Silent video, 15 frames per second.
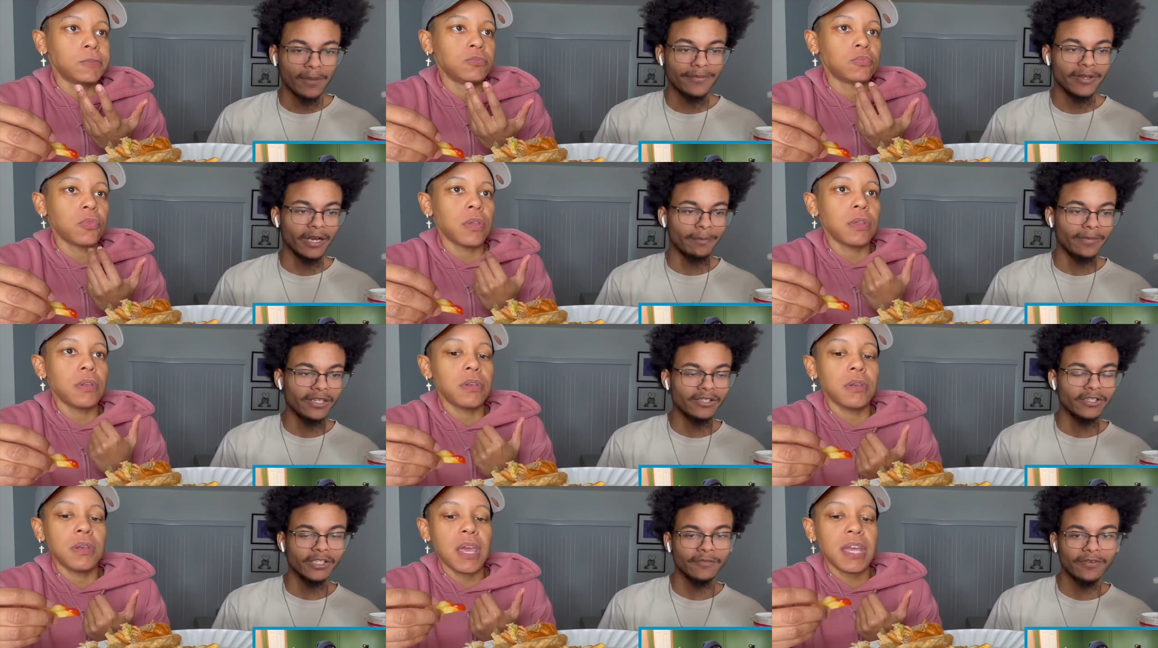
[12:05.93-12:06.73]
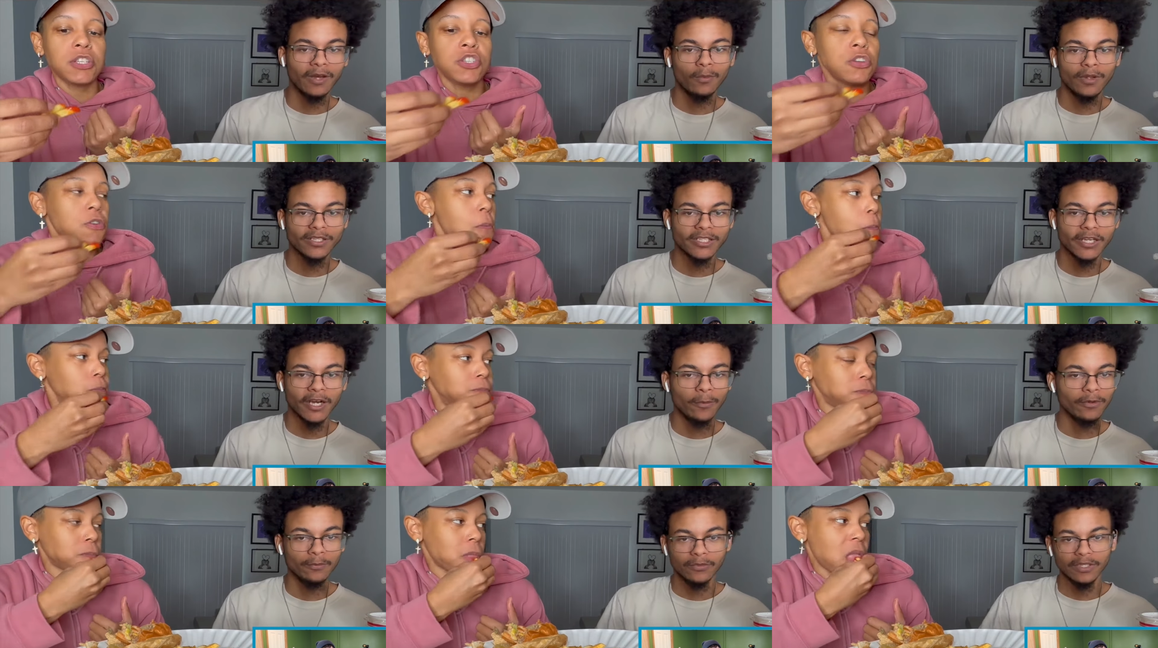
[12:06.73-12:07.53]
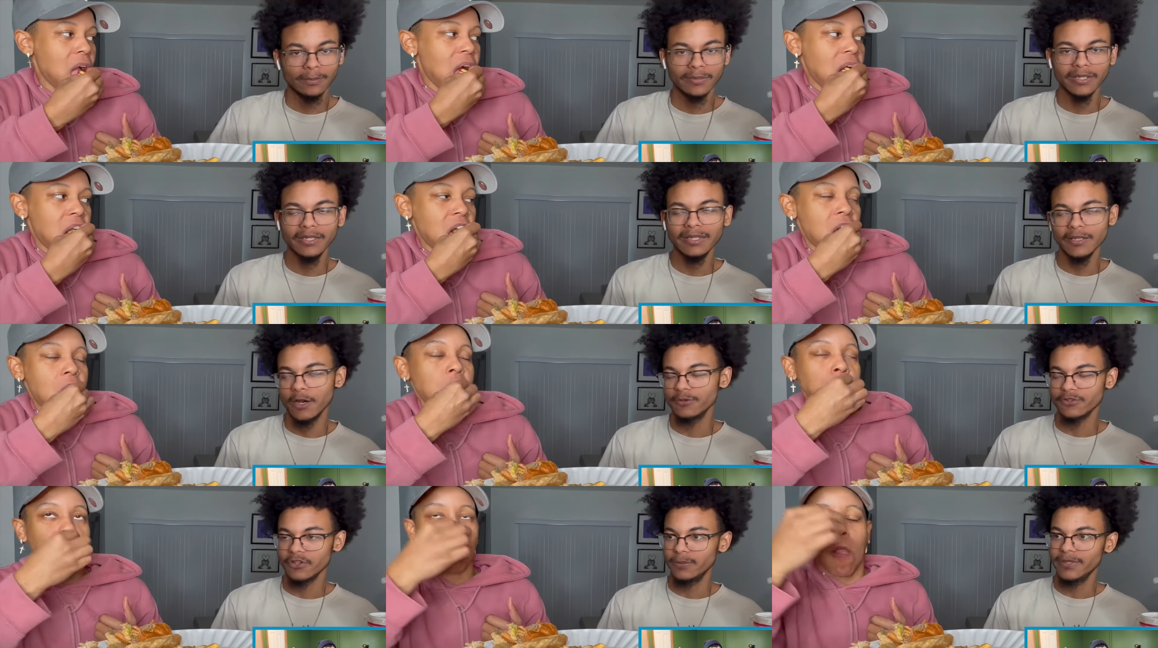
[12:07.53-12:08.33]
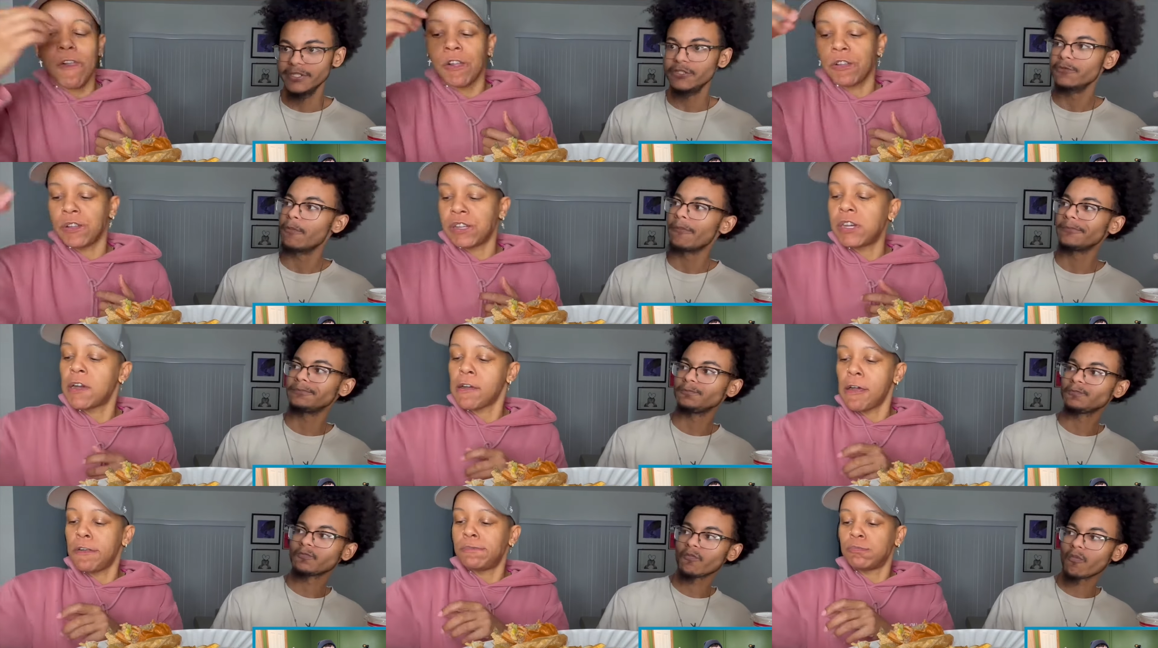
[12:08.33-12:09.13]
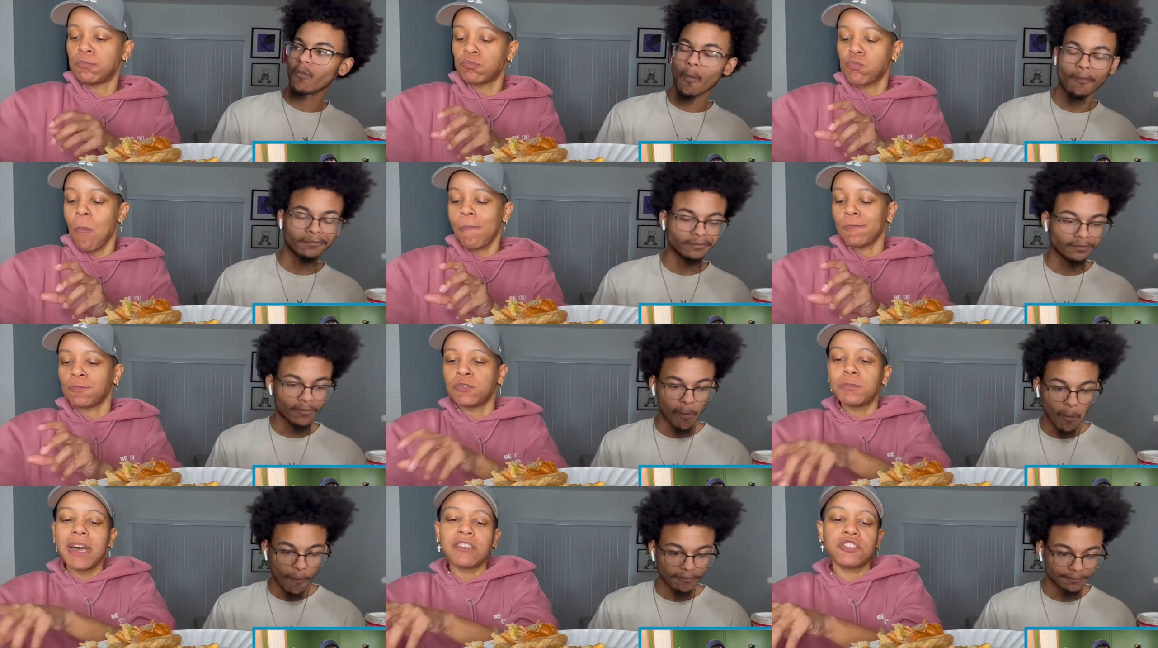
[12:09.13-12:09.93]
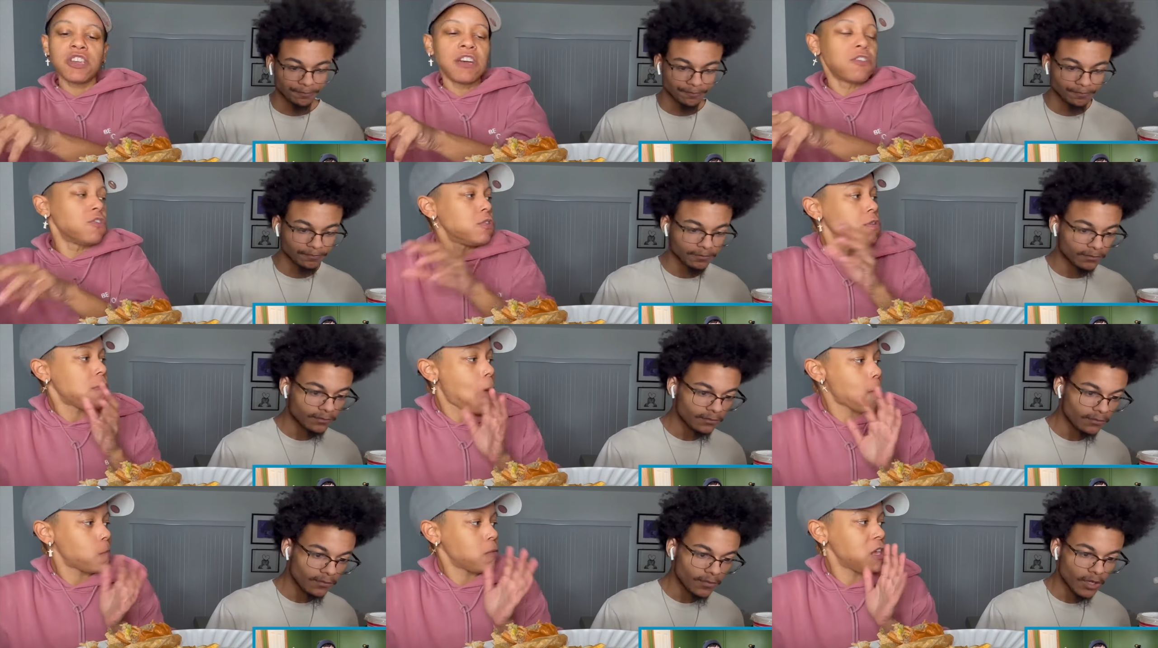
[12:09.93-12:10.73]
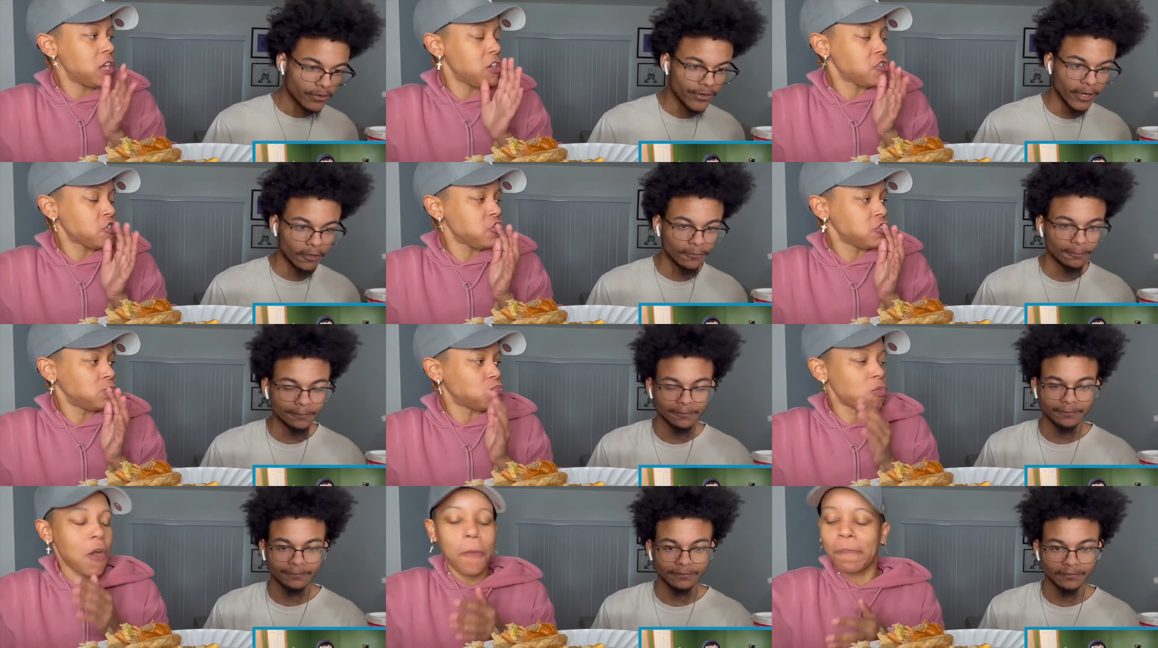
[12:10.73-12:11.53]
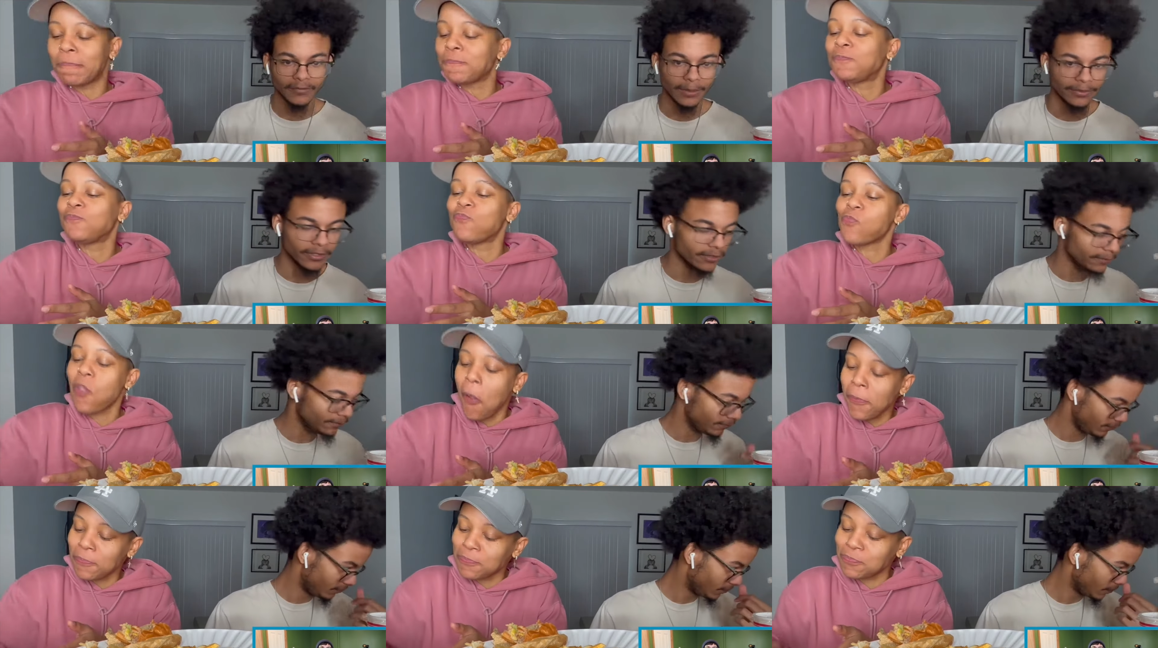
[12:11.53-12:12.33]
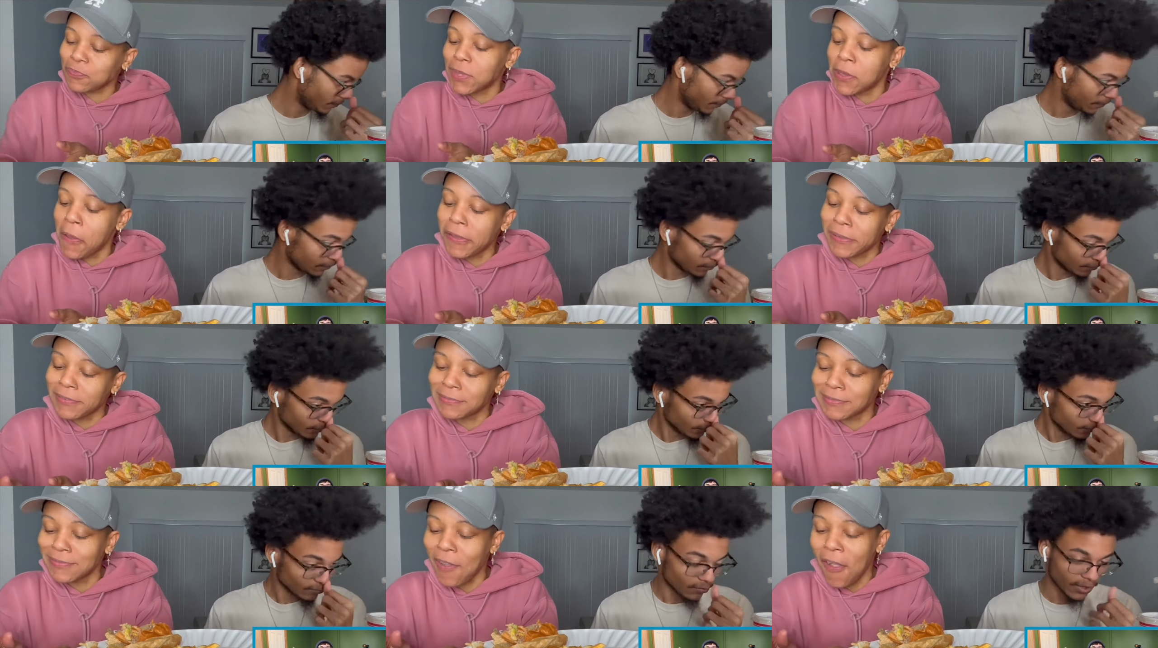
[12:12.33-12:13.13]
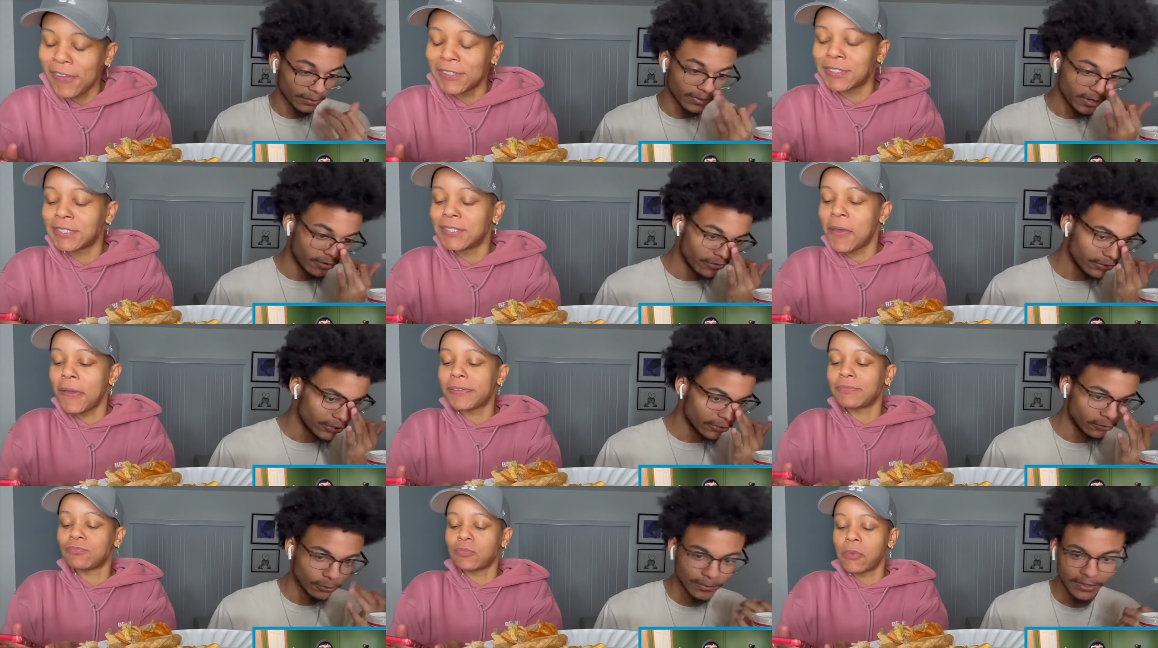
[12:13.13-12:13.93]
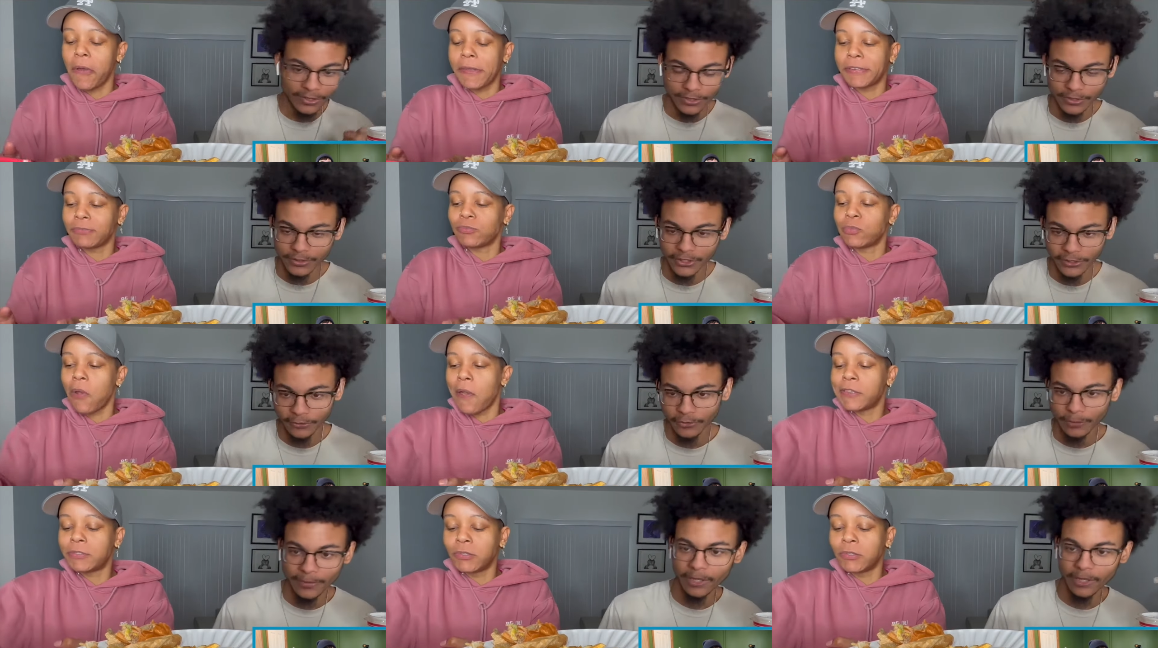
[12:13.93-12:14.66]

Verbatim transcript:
Speaker 1: Probably not a beach because if I was there, I wouldn't really be going to the beach.
Speaker 2: Okay. We yeah, jungle. I'm not much of a yeah, beach person either. I'm good.
Speaker 1: I'm good on the jungle because jungle to